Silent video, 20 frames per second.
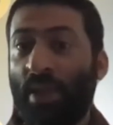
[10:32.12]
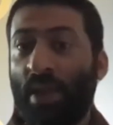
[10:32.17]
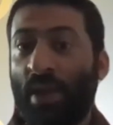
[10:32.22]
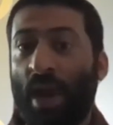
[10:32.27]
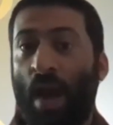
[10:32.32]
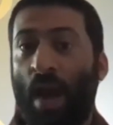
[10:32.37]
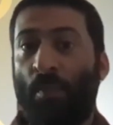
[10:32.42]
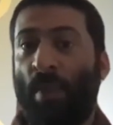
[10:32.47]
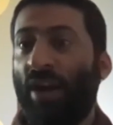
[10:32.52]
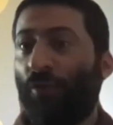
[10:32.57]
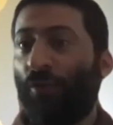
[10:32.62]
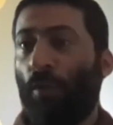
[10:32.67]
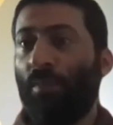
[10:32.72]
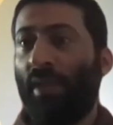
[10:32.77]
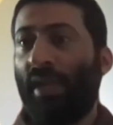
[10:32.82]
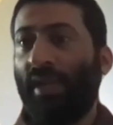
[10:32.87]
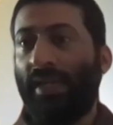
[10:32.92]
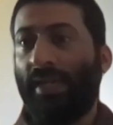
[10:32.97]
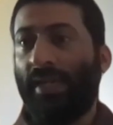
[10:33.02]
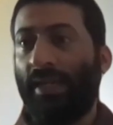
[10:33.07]
Apart from
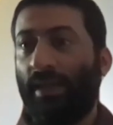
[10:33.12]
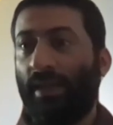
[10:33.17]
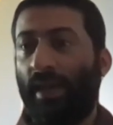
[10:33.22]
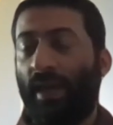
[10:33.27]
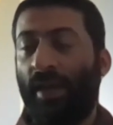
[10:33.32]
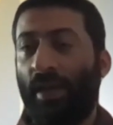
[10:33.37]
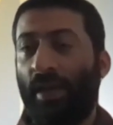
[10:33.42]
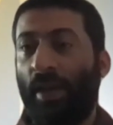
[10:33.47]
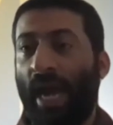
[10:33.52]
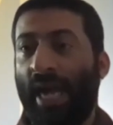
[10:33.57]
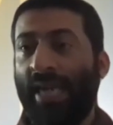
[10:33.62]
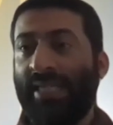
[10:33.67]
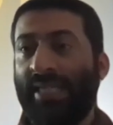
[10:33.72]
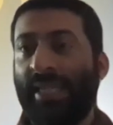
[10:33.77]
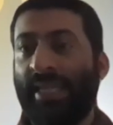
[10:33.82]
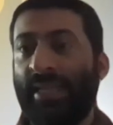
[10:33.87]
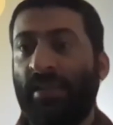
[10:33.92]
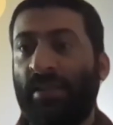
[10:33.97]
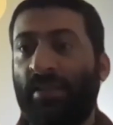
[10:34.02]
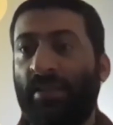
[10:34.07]
that, I
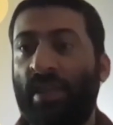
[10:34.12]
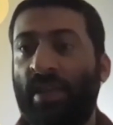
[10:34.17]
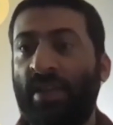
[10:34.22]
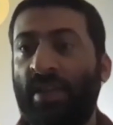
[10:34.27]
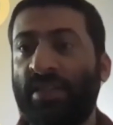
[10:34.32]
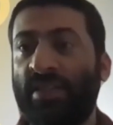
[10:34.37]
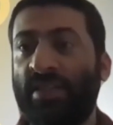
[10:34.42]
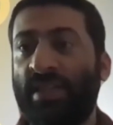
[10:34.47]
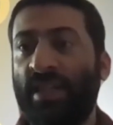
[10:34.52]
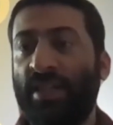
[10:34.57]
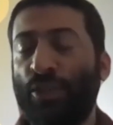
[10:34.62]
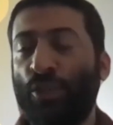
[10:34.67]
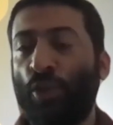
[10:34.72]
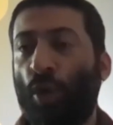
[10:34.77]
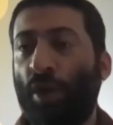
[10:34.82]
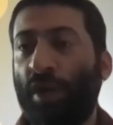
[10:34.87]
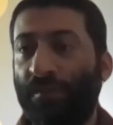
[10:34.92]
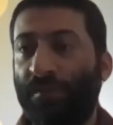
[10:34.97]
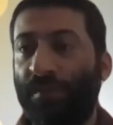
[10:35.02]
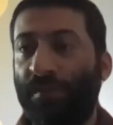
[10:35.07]
think there is no
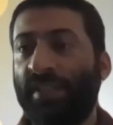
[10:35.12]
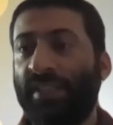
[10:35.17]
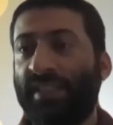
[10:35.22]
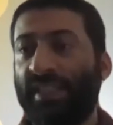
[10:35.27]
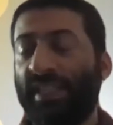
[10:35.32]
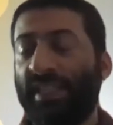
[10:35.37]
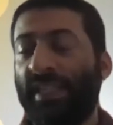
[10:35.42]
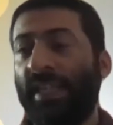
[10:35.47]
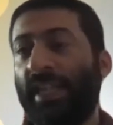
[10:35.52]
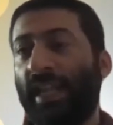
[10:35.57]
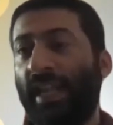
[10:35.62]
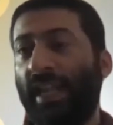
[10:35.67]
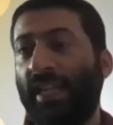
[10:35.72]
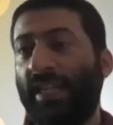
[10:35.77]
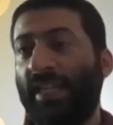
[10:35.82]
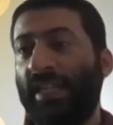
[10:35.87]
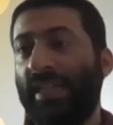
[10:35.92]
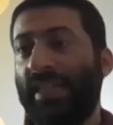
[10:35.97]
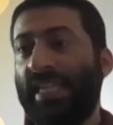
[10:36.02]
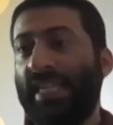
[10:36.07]
difference
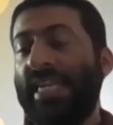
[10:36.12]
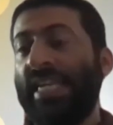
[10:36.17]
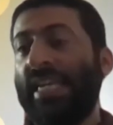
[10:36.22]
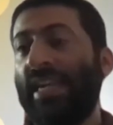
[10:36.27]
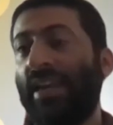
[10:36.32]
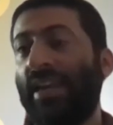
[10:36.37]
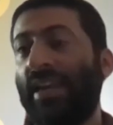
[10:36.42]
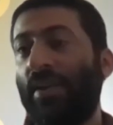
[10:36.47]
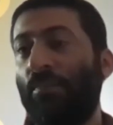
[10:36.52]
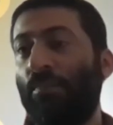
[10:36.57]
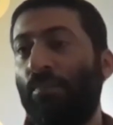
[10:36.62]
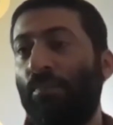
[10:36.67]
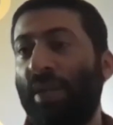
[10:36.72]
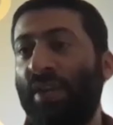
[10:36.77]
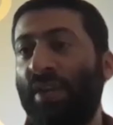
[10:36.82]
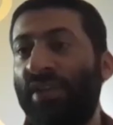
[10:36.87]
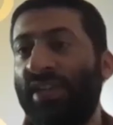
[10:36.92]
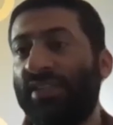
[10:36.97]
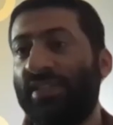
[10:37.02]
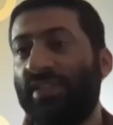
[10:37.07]
in the
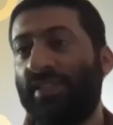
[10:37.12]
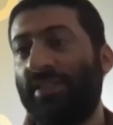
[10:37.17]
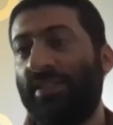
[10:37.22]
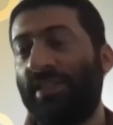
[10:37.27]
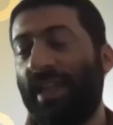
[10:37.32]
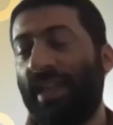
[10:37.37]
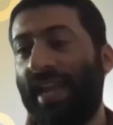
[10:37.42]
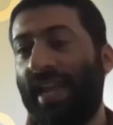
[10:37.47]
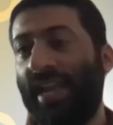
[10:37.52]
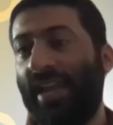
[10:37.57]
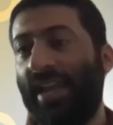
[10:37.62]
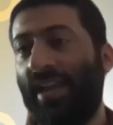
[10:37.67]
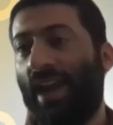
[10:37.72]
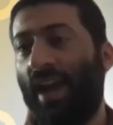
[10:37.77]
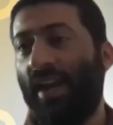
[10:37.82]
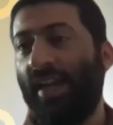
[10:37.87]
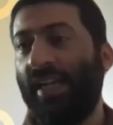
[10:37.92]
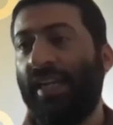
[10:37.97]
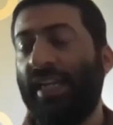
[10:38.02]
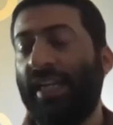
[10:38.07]
previous
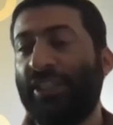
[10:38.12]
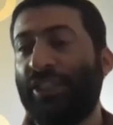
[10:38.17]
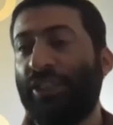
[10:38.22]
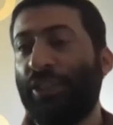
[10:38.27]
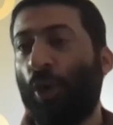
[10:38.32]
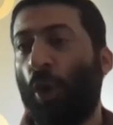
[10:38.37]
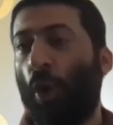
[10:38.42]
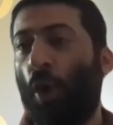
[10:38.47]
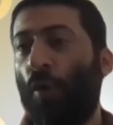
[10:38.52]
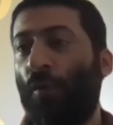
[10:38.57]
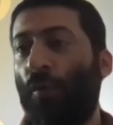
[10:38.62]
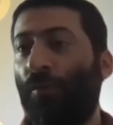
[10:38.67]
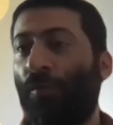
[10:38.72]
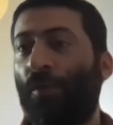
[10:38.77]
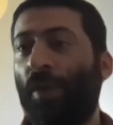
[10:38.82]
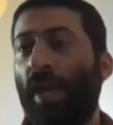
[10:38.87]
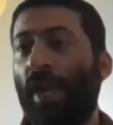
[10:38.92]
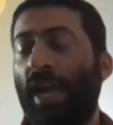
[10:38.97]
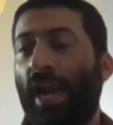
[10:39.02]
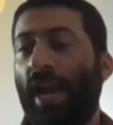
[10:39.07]
architecture of
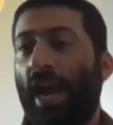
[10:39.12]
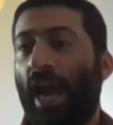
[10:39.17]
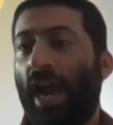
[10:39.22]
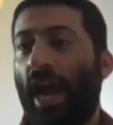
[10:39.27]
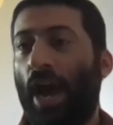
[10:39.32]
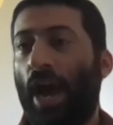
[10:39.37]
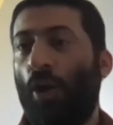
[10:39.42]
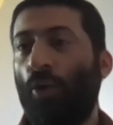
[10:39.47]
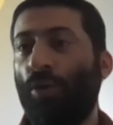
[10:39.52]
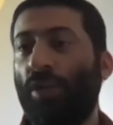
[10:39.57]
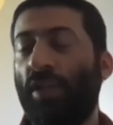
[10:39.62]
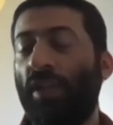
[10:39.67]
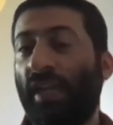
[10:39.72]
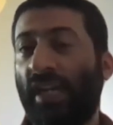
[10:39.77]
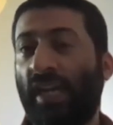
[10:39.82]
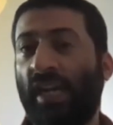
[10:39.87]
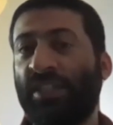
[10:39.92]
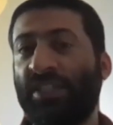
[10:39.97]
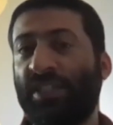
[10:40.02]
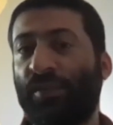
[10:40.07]
how the
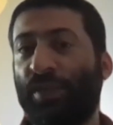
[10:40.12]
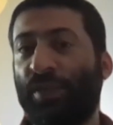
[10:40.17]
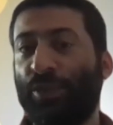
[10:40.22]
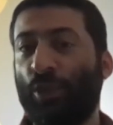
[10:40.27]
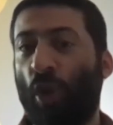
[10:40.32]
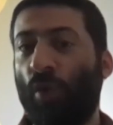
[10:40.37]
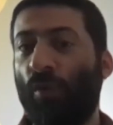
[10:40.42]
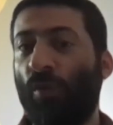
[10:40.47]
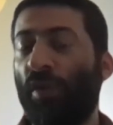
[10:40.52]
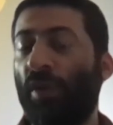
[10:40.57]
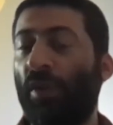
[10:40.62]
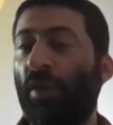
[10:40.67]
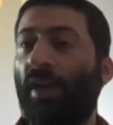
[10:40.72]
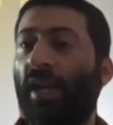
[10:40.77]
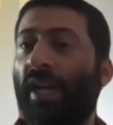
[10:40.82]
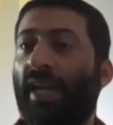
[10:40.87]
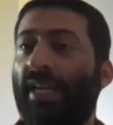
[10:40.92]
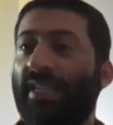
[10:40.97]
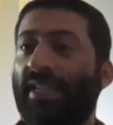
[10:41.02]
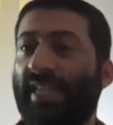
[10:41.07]
recursive resolver
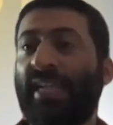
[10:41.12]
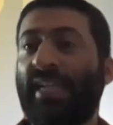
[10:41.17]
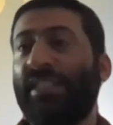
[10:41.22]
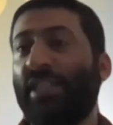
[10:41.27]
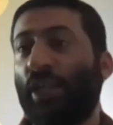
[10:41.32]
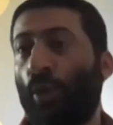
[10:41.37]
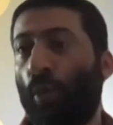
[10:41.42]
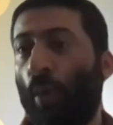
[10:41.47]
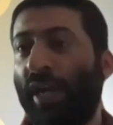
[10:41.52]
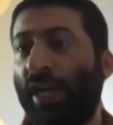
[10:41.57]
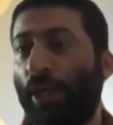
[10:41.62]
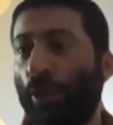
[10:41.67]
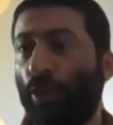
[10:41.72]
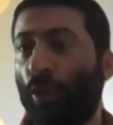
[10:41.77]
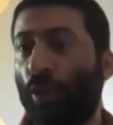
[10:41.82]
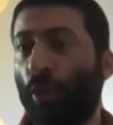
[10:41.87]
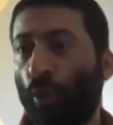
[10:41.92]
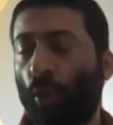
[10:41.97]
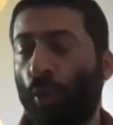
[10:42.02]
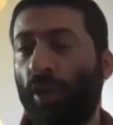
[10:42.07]
sends a query to
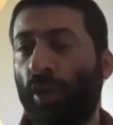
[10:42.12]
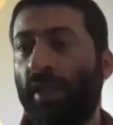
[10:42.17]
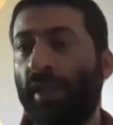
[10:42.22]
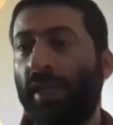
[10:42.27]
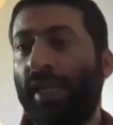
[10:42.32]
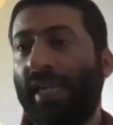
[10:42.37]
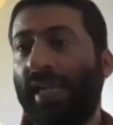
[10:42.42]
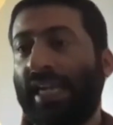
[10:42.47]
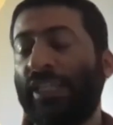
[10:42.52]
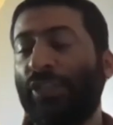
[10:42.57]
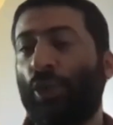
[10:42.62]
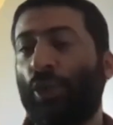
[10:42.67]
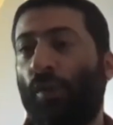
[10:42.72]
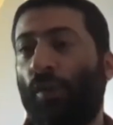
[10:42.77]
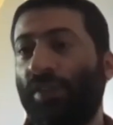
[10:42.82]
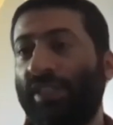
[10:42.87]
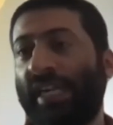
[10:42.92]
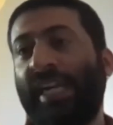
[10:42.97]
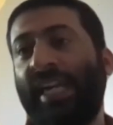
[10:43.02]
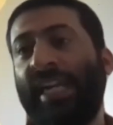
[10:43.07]
the root. Instead
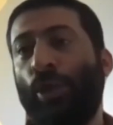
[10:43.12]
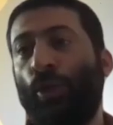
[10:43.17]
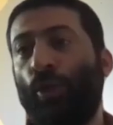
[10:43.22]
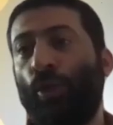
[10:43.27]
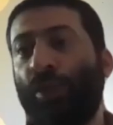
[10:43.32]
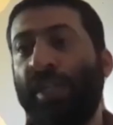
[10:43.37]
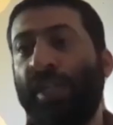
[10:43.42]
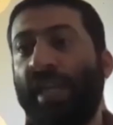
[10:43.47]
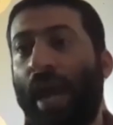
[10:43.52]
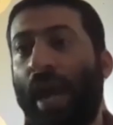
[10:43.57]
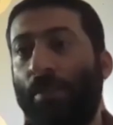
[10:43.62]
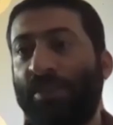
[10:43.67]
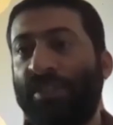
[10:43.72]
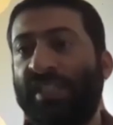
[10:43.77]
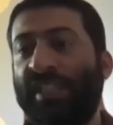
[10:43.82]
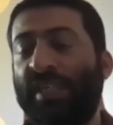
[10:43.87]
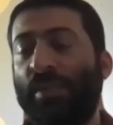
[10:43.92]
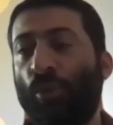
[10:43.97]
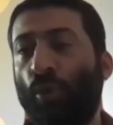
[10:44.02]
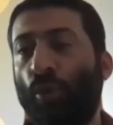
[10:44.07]
of sending it to the
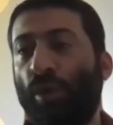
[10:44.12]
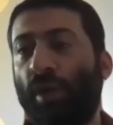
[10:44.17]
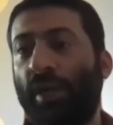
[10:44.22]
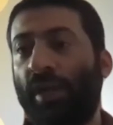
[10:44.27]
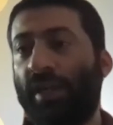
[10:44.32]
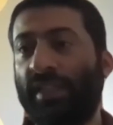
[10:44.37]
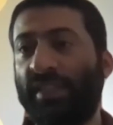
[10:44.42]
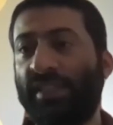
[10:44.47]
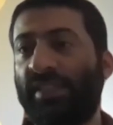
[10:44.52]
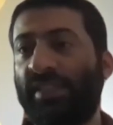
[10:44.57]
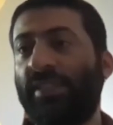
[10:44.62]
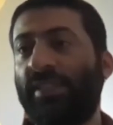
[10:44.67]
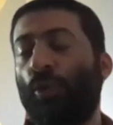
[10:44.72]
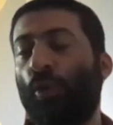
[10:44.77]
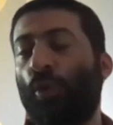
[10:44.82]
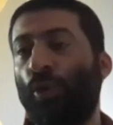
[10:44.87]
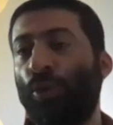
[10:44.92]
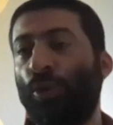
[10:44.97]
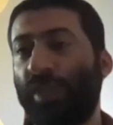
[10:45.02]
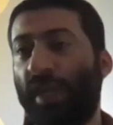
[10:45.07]
upstream root, it is
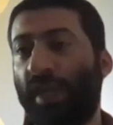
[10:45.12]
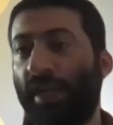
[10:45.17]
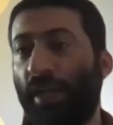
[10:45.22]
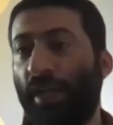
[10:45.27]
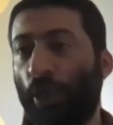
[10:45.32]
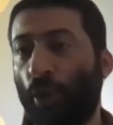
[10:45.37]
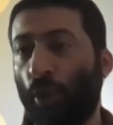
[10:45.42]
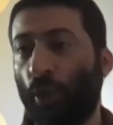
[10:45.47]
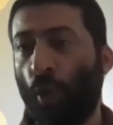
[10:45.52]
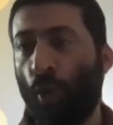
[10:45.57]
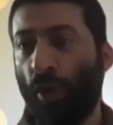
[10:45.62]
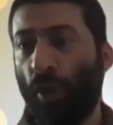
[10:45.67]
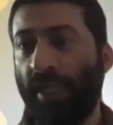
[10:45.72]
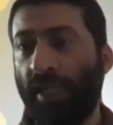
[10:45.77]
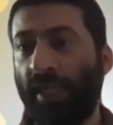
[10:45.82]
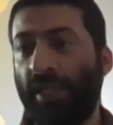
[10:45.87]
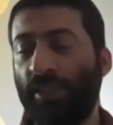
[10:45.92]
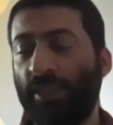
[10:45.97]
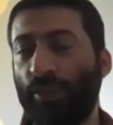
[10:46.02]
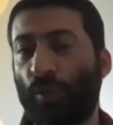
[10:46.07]
going to send it
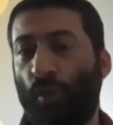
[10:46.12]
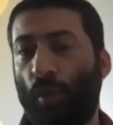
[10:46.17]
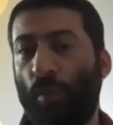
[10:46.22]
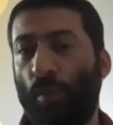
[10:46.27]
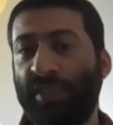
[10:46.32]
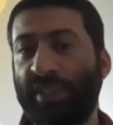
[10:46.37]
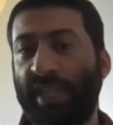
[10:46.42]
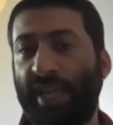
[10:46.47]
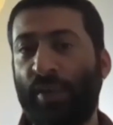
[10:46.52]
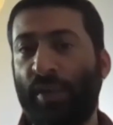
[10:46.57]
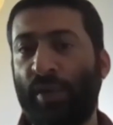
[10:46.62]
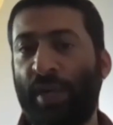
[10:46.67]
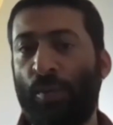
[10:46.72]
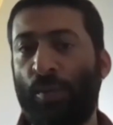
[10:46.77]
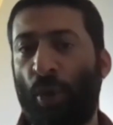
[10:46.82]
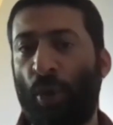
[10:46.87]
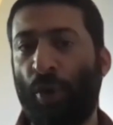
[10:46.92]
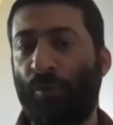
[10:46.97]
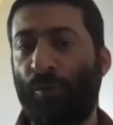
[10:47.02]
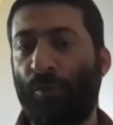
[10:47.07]
locally. So from a security
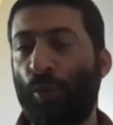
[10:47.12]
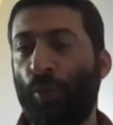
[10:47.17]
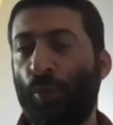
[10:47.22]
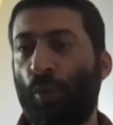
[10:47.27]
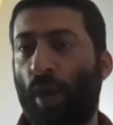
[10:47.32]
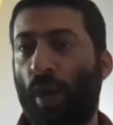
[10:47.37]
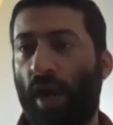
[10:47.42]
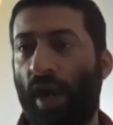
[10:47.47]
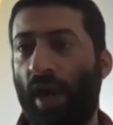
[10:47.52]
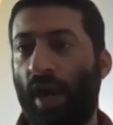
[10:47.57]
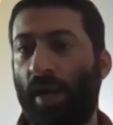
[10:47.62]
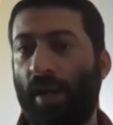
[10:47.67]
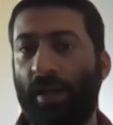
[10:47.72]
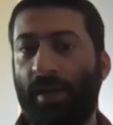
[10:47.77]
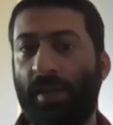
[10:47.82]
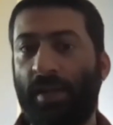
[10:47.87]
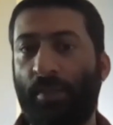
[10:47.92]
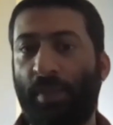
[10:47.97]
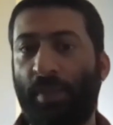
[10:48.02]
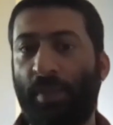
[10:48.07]
point of view, I
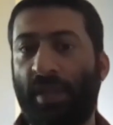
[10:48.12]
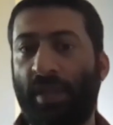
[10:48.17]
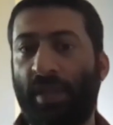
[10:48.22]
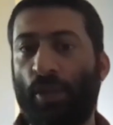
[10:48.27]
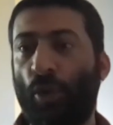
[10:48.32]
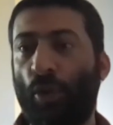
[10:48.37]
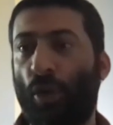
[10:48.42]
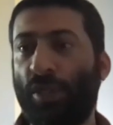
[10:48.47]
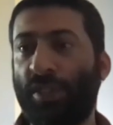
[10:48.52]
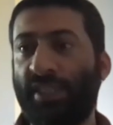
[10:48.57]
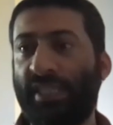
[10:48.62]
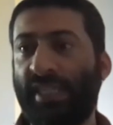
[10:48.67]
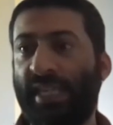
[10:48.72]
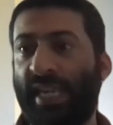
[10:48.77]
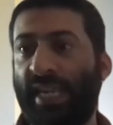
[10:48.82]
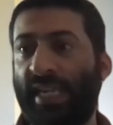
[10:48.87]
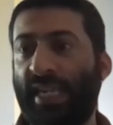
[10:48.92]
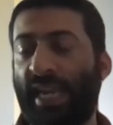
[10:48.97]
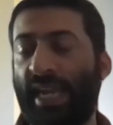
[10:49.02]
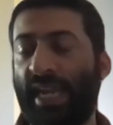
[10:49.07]
typically do not see
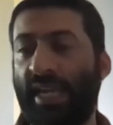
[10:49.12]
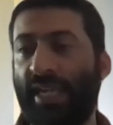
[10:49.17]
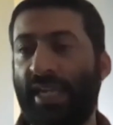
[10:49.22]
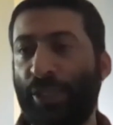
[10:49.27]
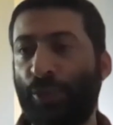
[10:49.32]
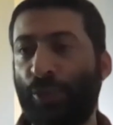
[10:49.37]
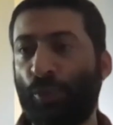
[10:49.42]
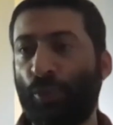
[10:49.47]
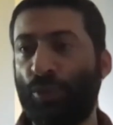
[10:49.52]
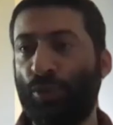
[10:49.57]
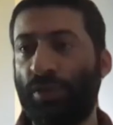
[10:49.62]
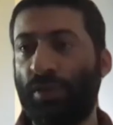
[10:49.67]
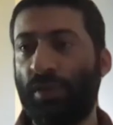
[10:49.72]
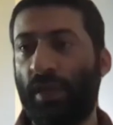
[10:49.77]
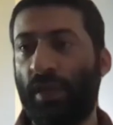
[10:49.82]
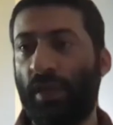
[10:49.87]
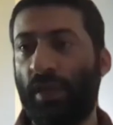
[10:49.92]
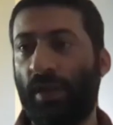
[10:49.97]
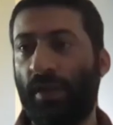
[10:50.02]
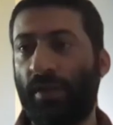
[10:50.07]
any issues
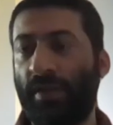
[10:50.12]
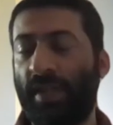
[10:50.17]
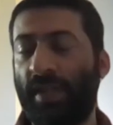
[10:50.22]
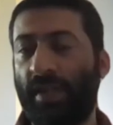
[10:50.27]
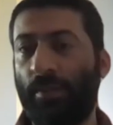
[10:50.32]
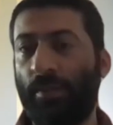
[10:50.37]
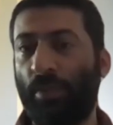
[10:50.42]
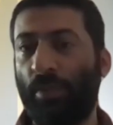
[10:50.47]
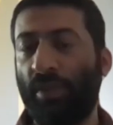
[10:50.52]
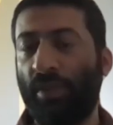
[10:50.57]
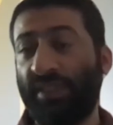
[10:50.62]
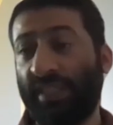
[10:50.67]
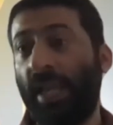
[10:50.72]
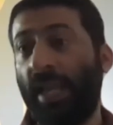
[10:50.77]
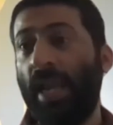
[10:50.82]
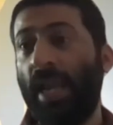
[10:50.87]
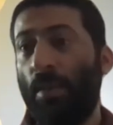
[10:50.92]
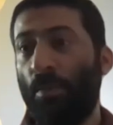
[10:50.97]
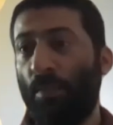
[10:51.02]
there per se.